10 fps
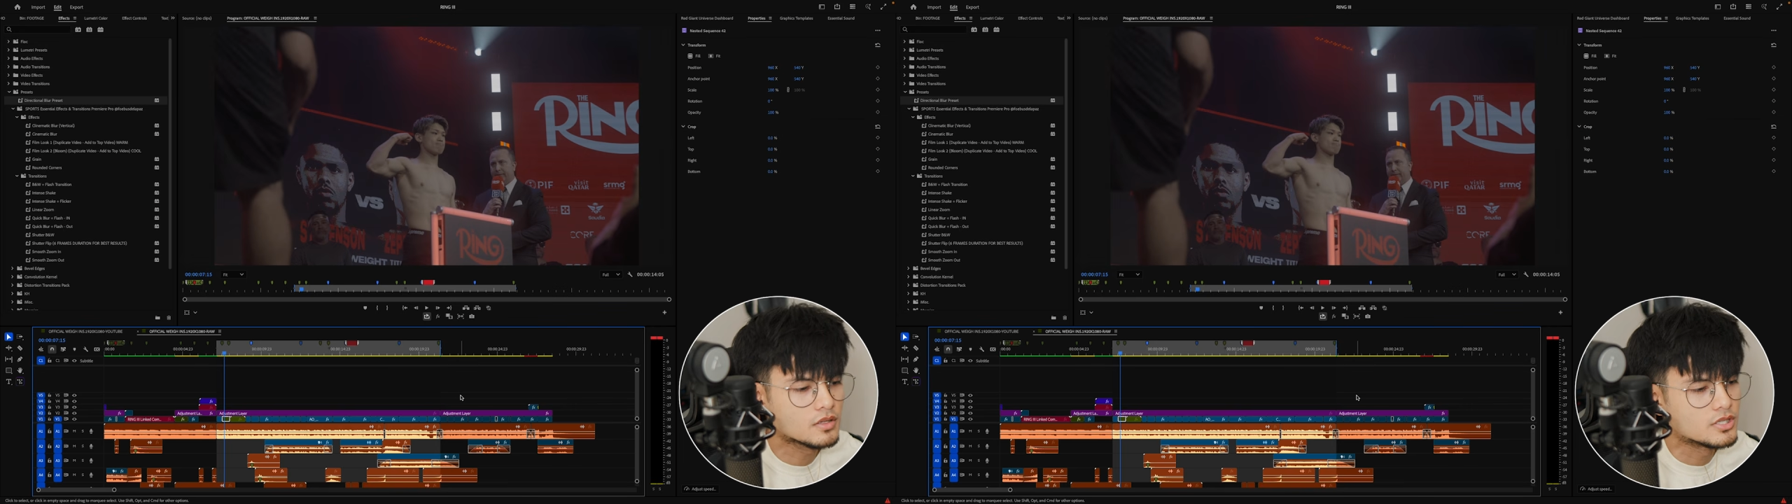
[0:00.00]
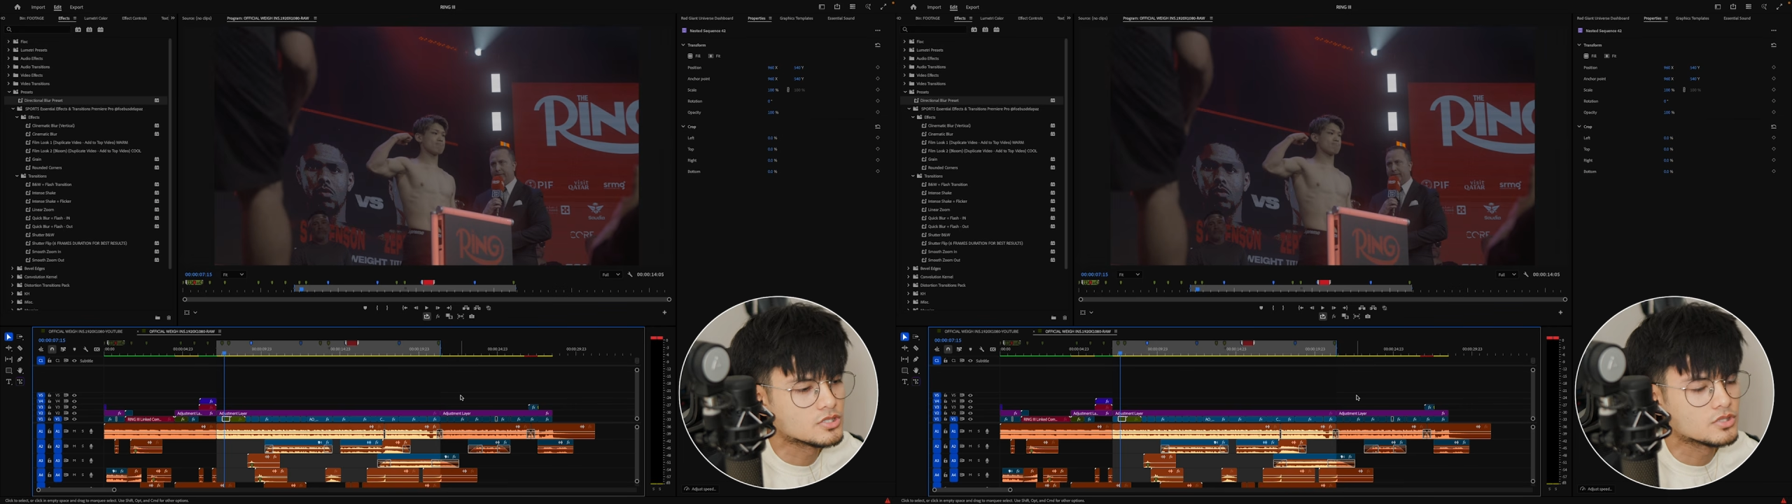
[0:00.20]

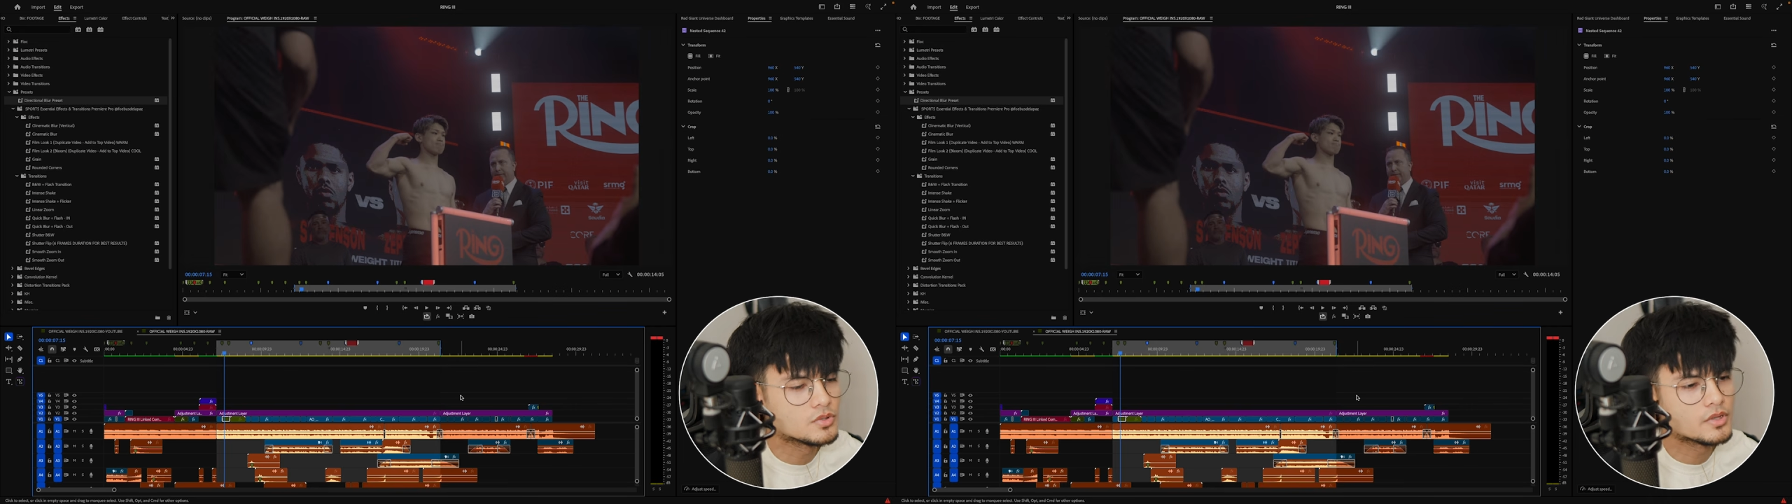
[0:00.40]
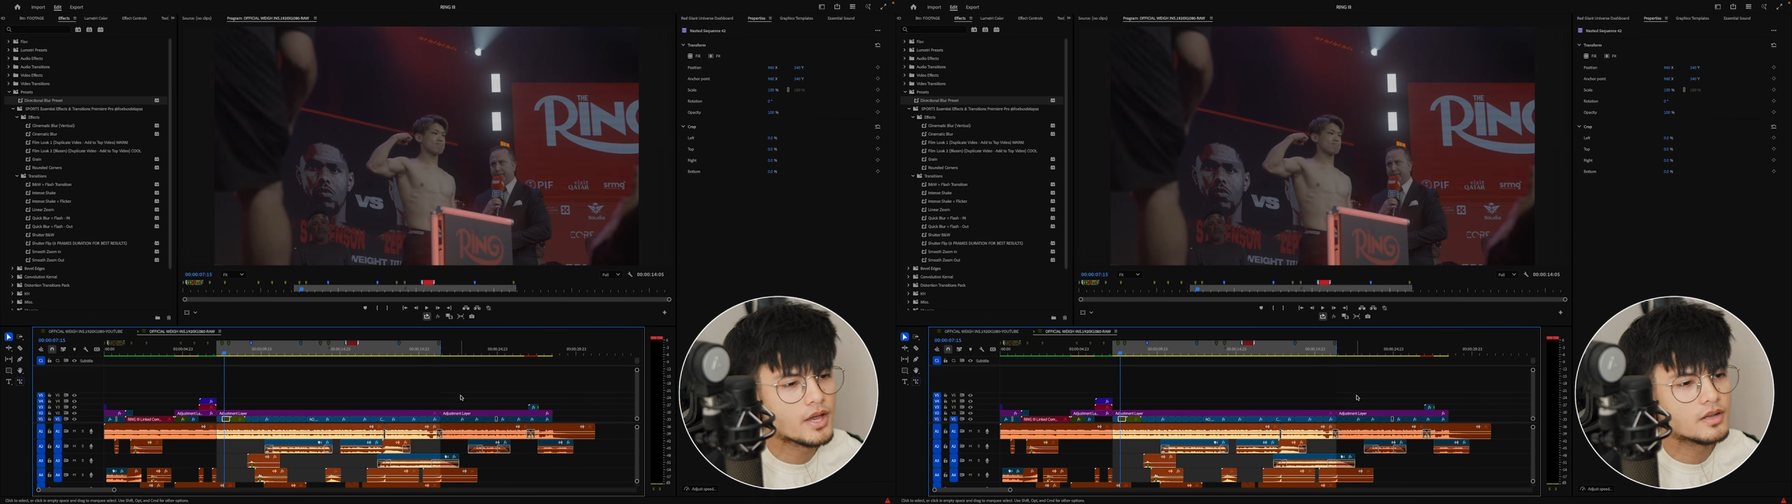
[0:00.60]
And to
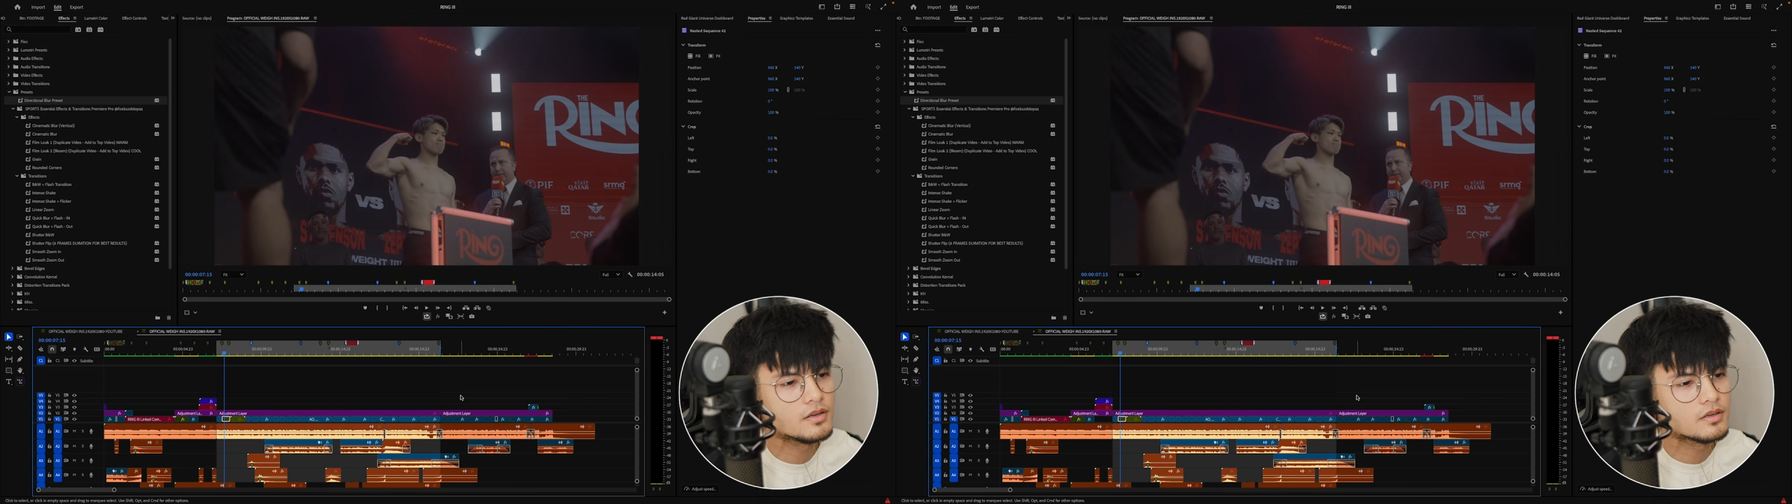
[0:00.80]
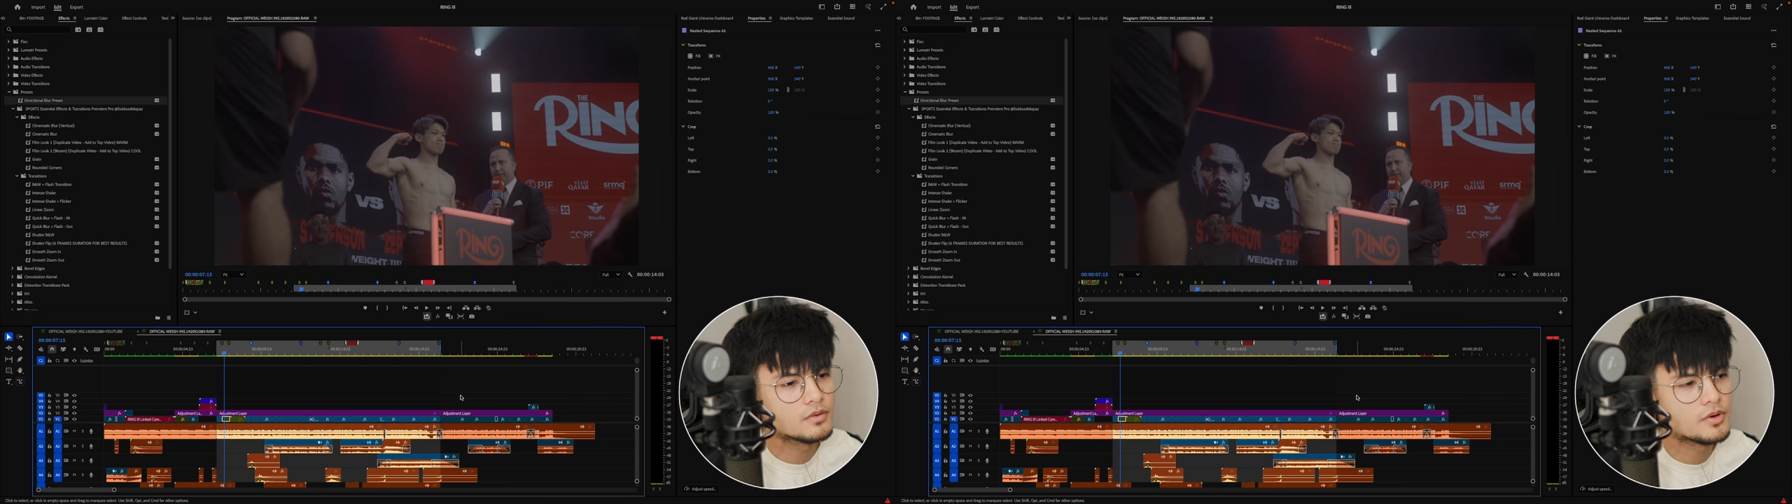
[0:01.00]
do that,
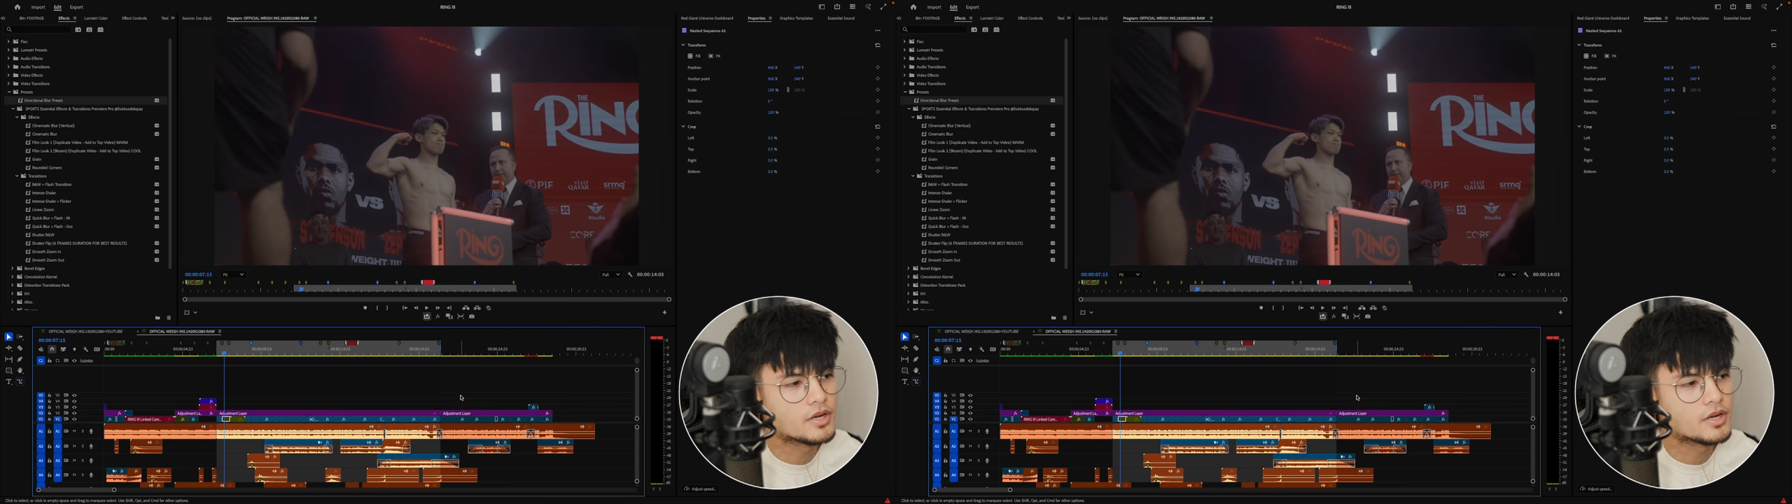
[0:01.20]
we're